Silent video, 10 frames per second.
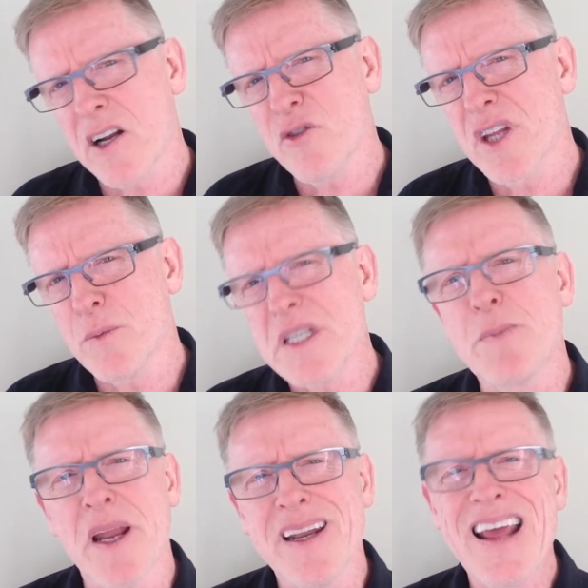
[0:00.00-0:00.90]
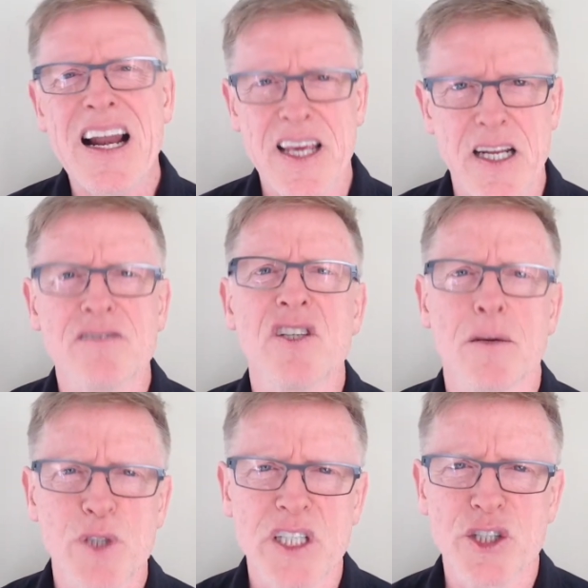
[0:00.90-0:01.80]
don't think we spend nearly enough
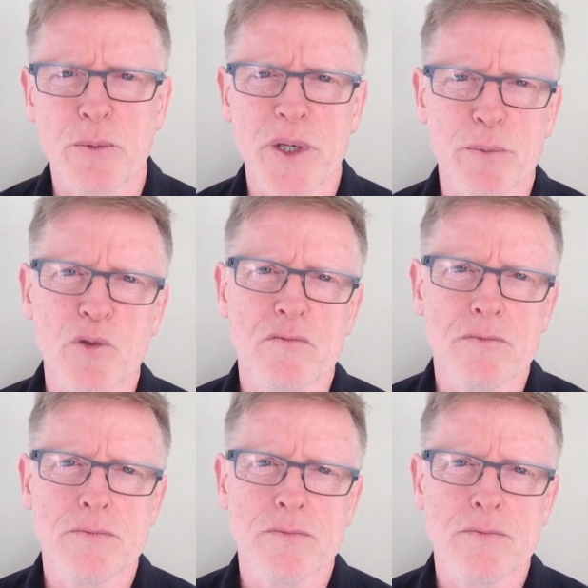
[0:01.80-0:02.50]
time teaching people,